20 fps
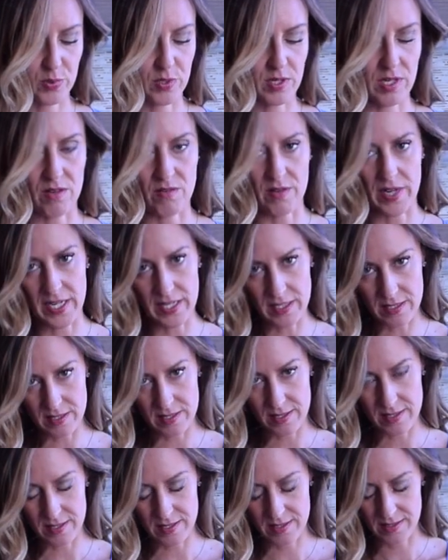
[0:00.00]
put our
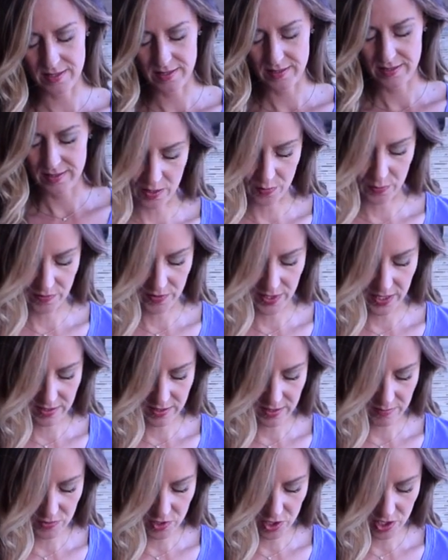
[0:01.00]
rice, and we've got
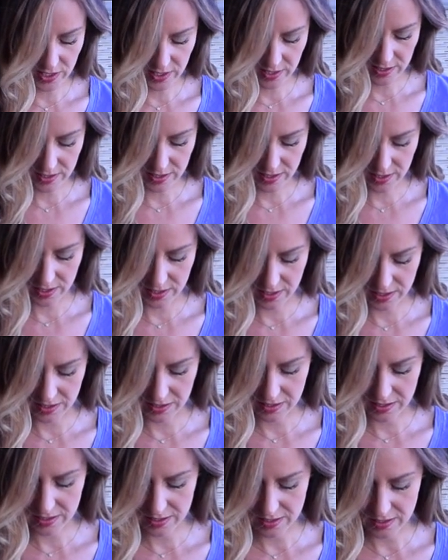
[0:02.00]
some chia
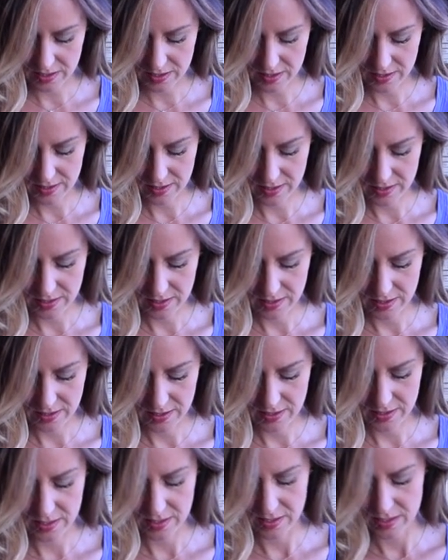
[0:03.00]
seeds,
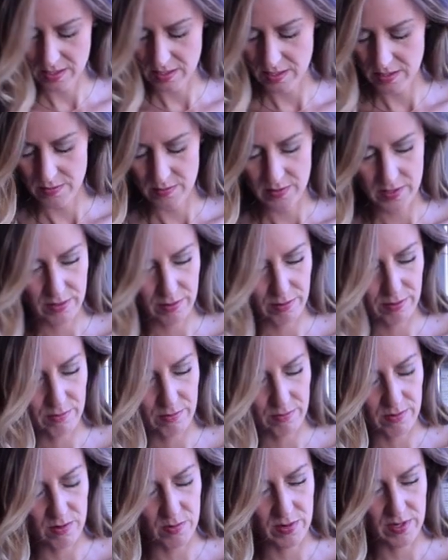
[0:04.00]

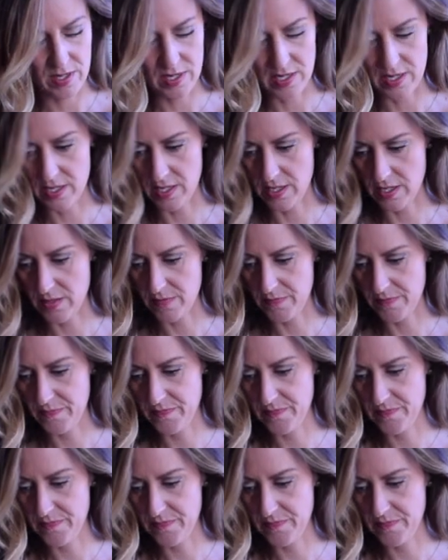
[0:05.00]
throw in there,